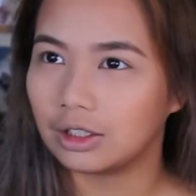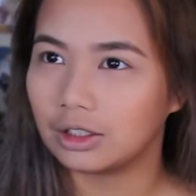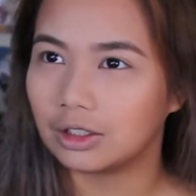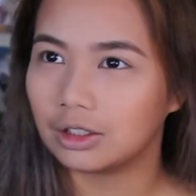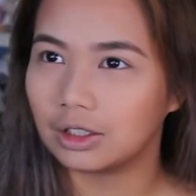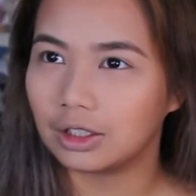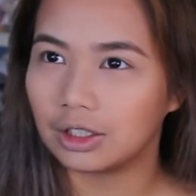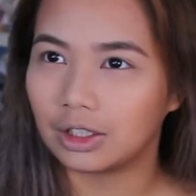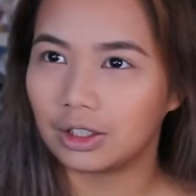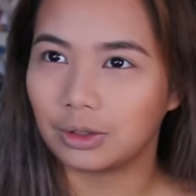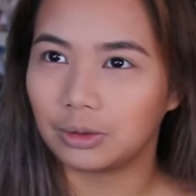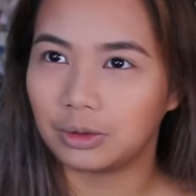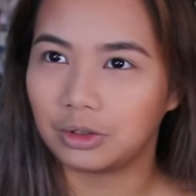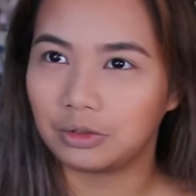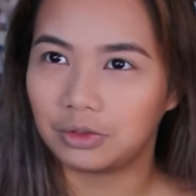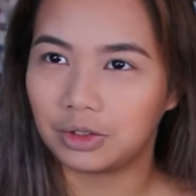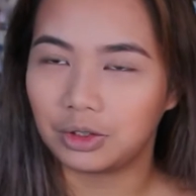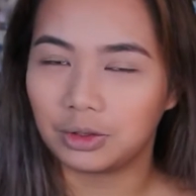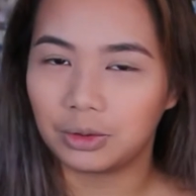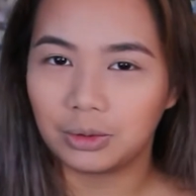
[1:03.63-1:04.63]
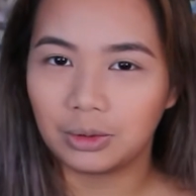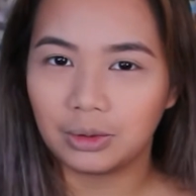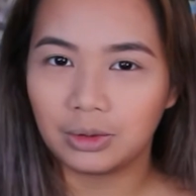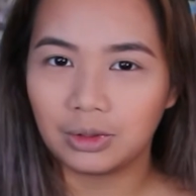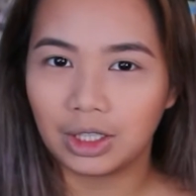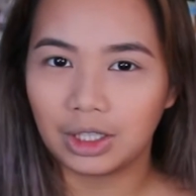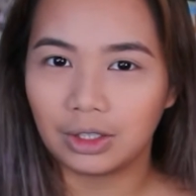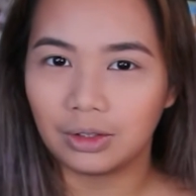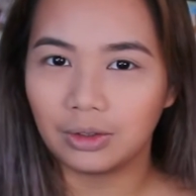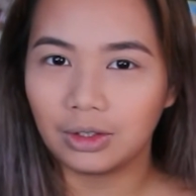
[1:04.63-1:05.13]
Is this like a review?
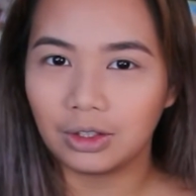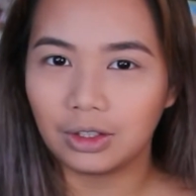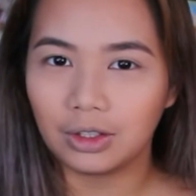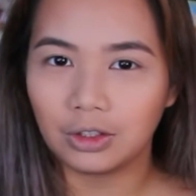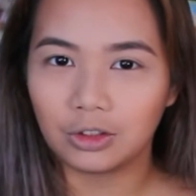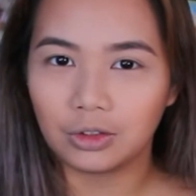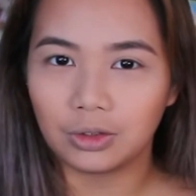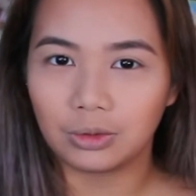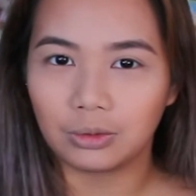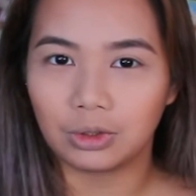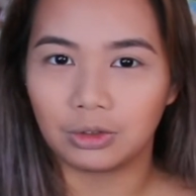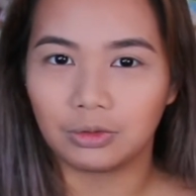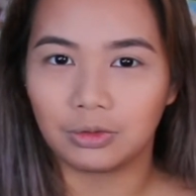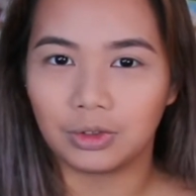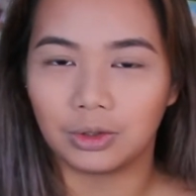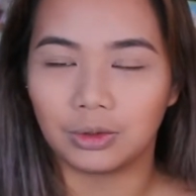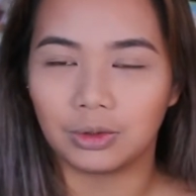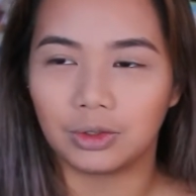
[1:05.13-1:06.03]
I don't think I should review.